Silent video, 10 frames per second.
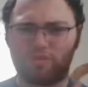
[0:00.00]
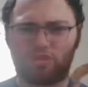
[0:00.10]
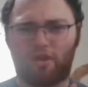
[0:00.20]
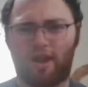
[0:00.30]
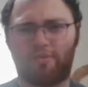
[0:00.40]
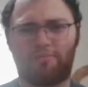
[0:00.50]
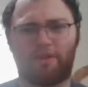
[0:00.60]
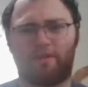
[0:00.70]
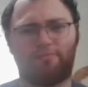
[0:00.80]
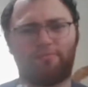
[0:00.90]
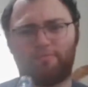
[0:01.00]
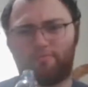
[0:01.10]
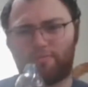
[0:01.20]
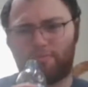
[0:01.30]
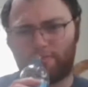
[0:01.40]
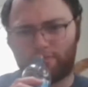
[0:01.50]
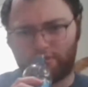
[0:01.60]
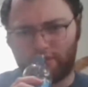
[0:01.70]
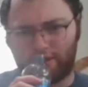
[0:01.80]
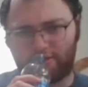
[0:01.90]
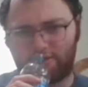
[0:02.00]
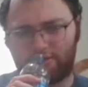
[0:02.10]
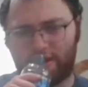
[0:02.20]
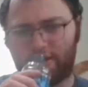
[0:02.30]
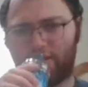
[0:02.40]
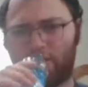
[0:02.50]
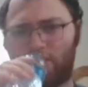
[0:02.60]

dry. I'm gonna take a drink.